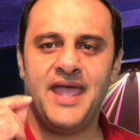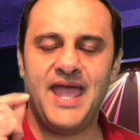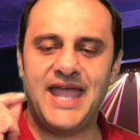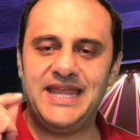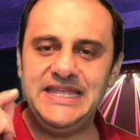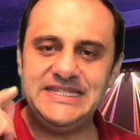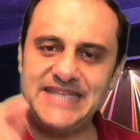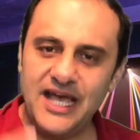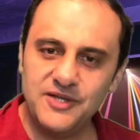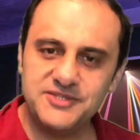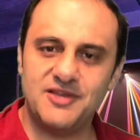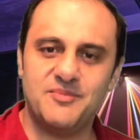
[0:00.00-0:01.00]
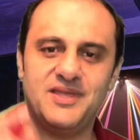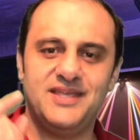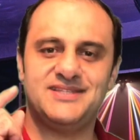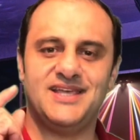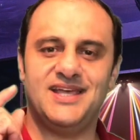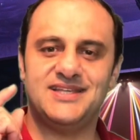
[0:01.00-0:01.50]
And he tells him, he
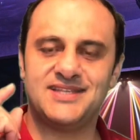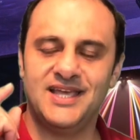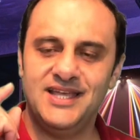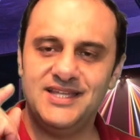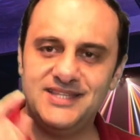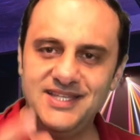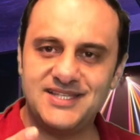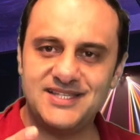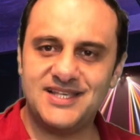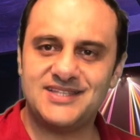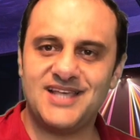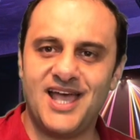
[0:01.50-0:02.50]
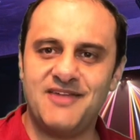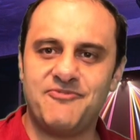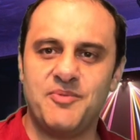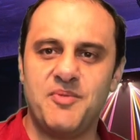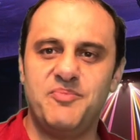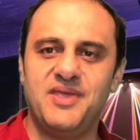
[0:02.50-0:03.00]
says, this is a sign
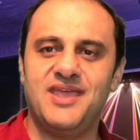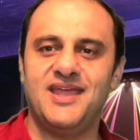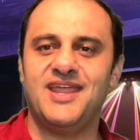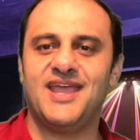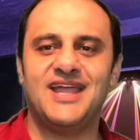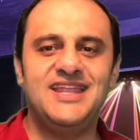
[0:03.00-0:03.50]
from the beginning,